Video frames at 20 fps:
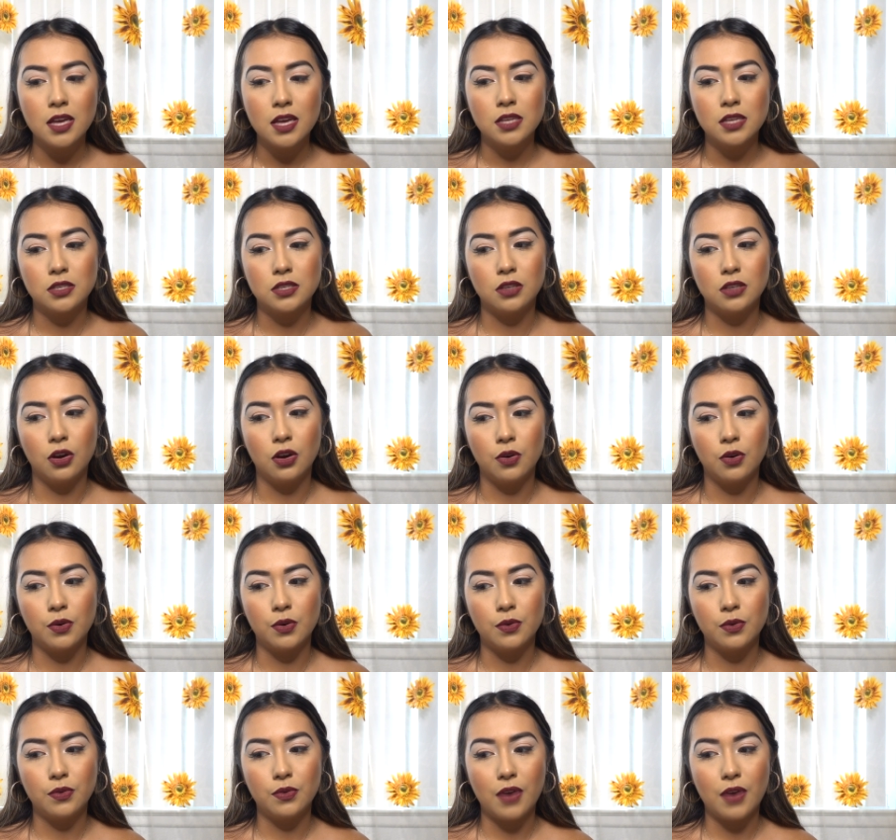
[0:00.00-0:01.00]

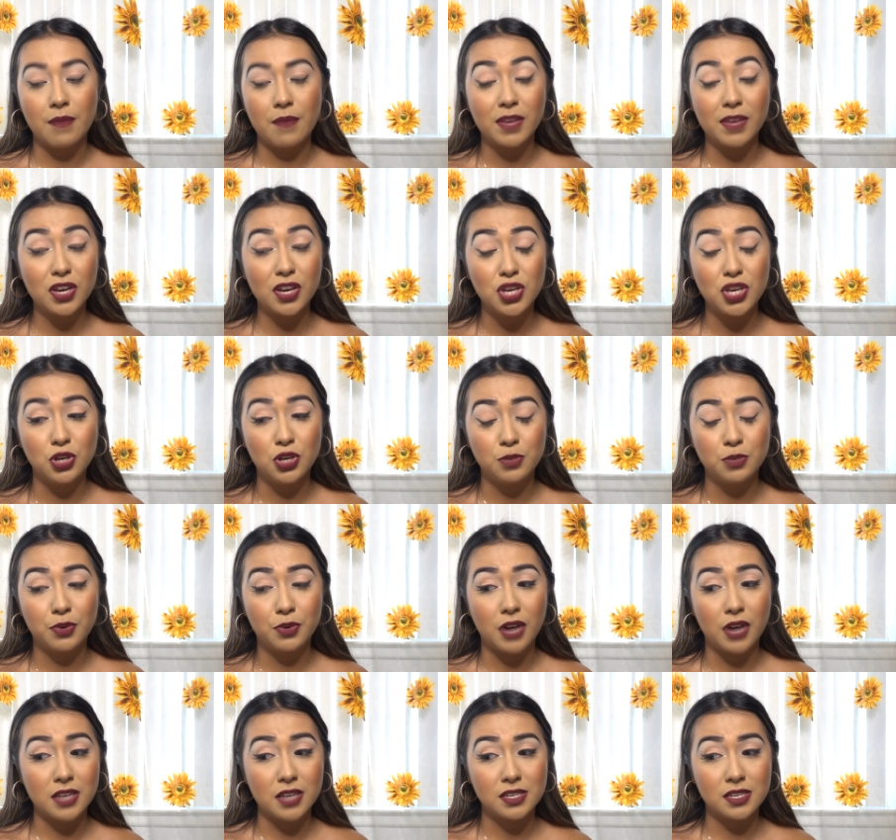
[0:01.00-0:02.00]
So I'm like a huge
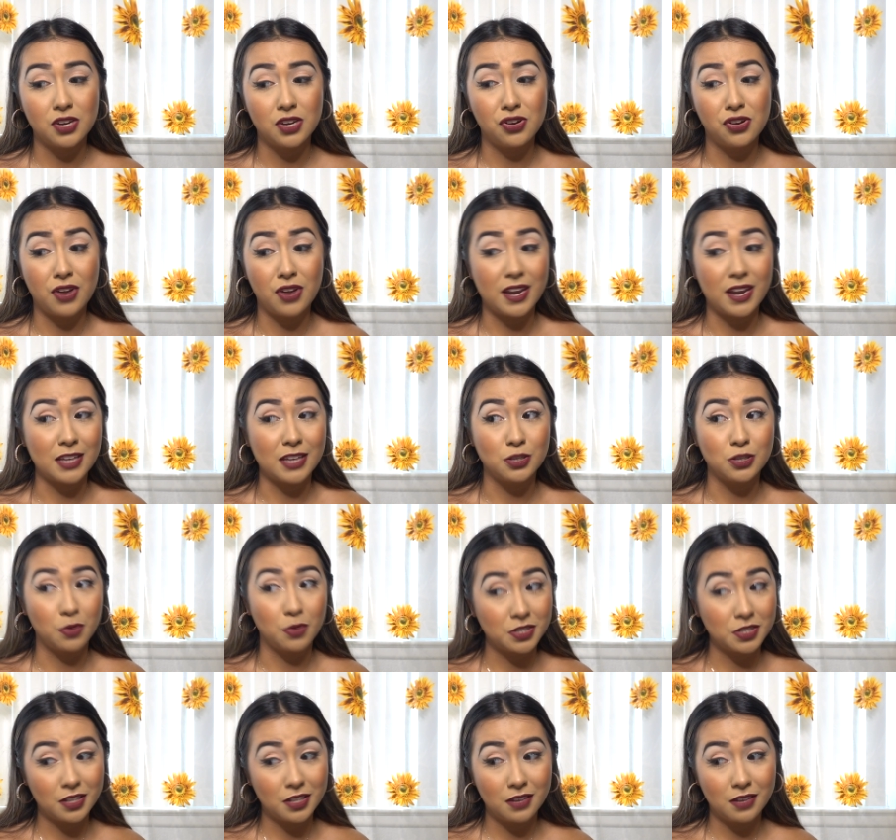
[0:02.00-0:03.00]
procrastinator, and I do
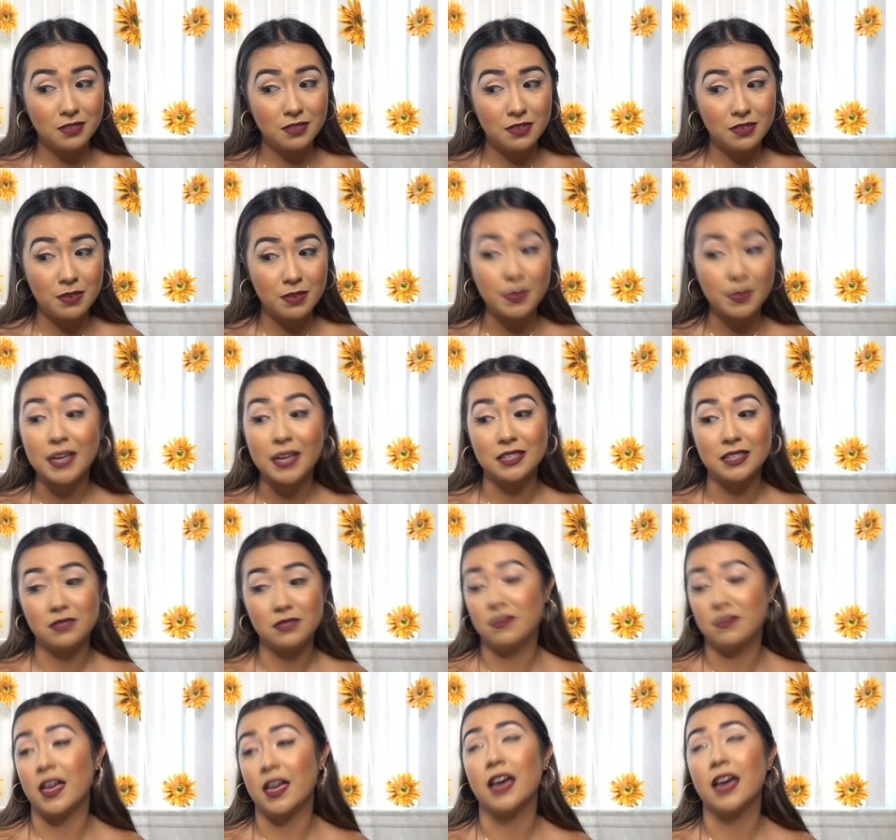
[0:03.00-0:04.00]
watch a lot of TV because
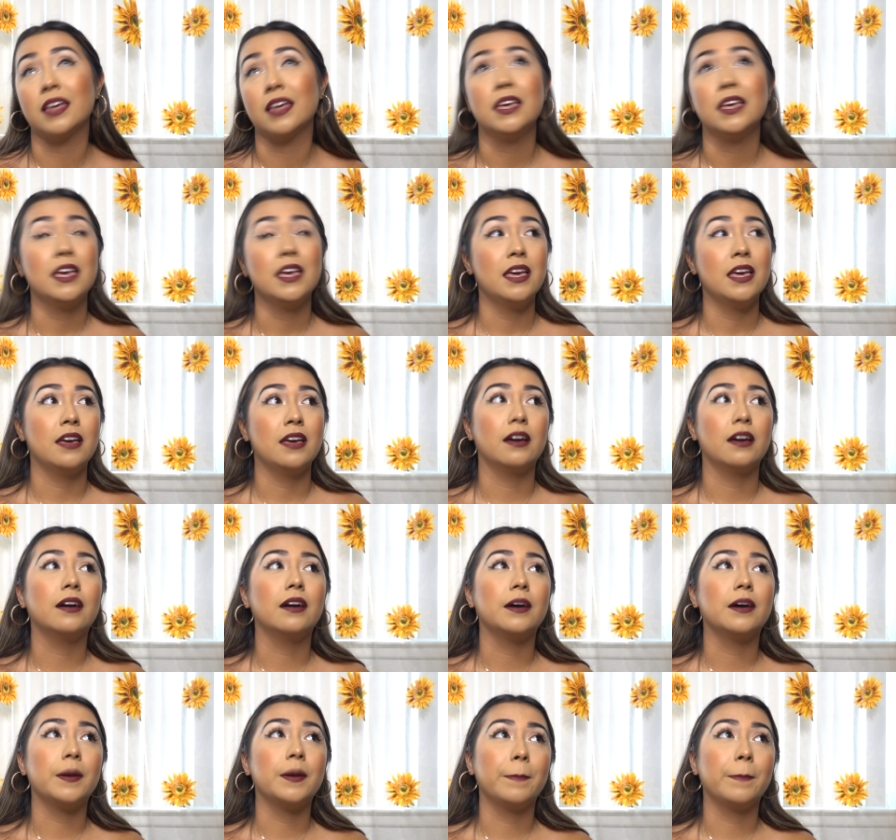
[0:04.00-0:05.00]
of that.
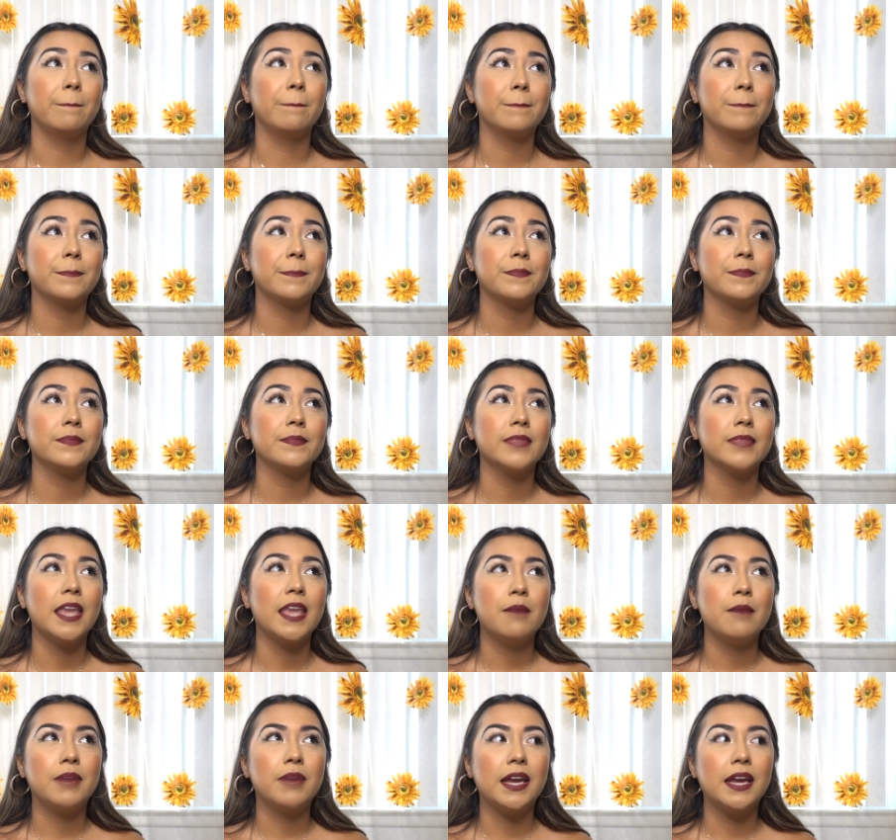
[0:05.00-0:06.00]

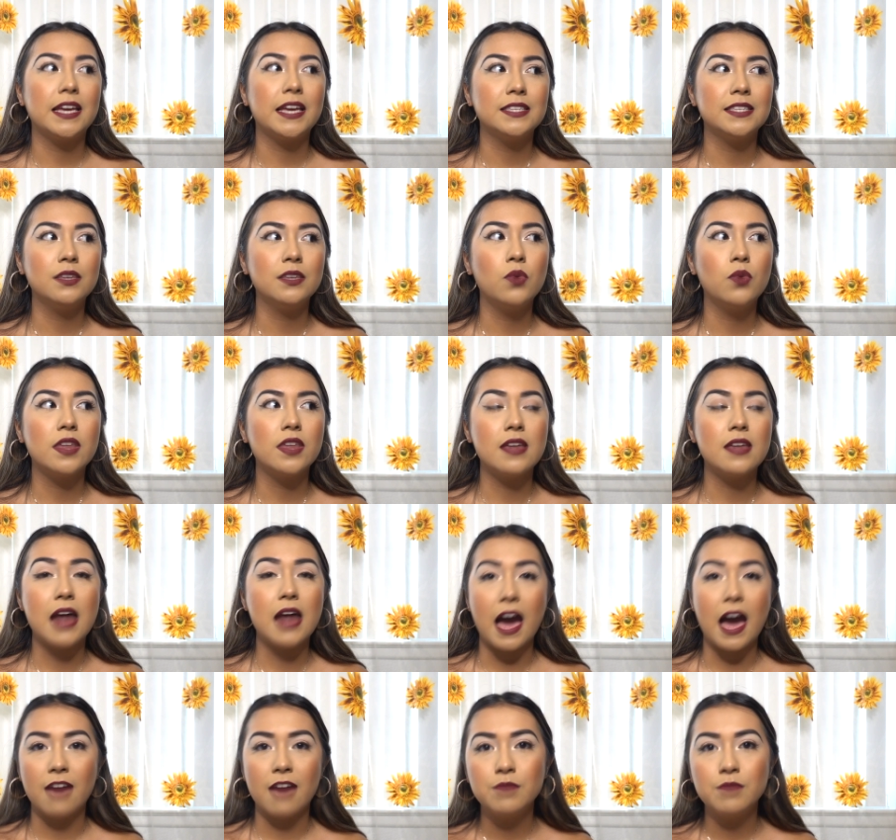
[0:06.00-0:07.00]
But I guess the way that
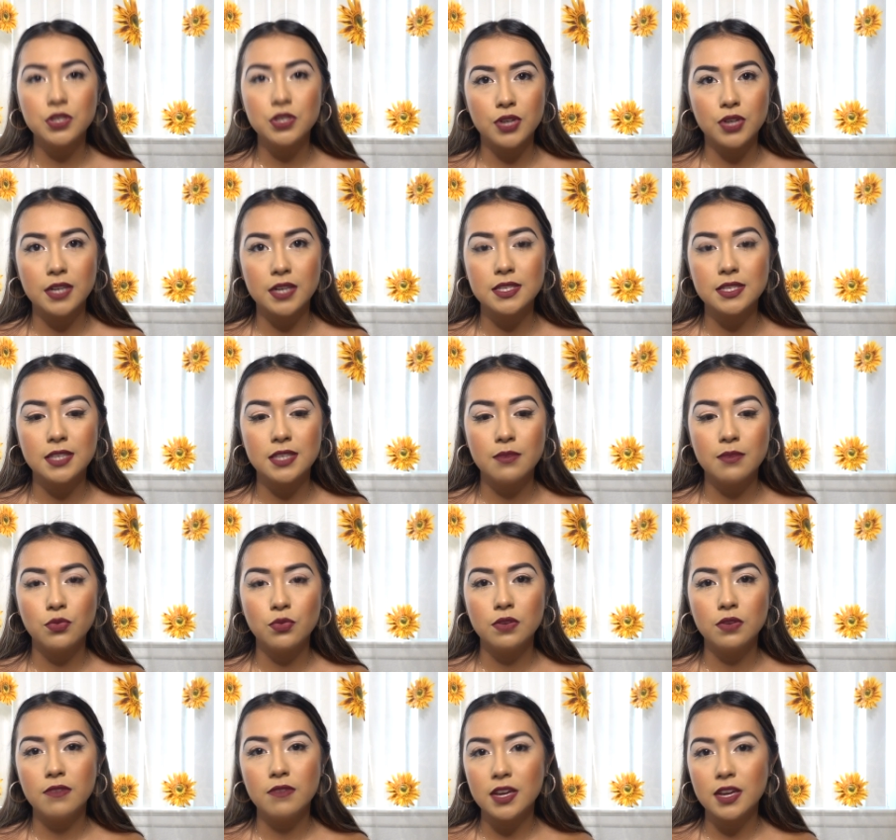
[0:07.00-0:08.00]
I've been trying to stay
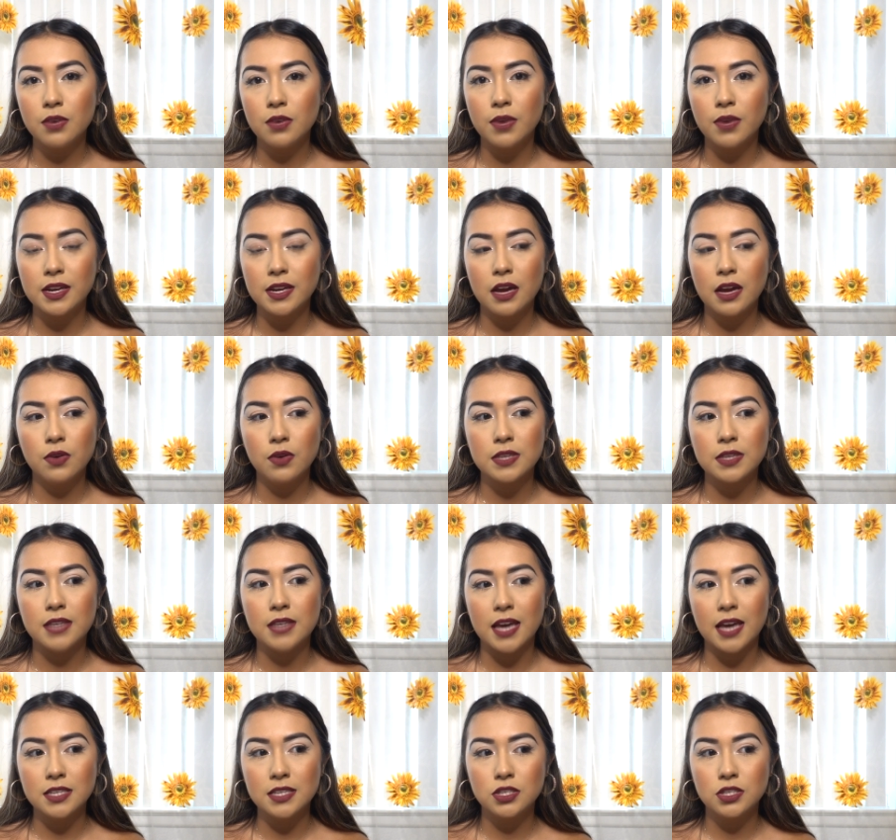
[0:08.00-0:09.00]
motivated right now is
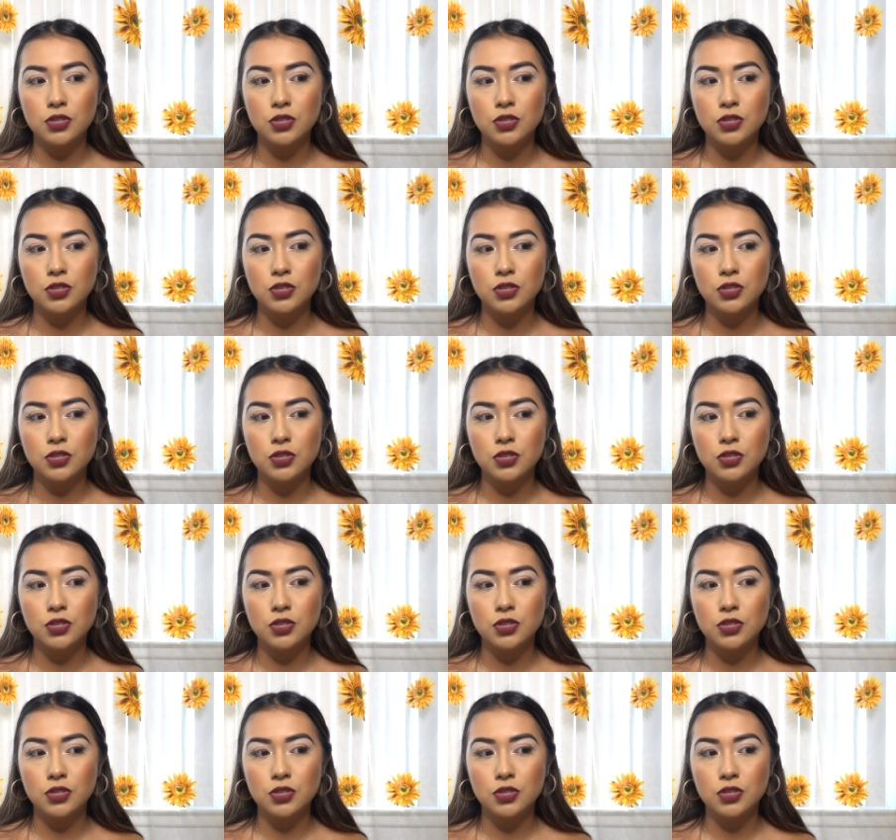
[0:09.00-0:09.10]
I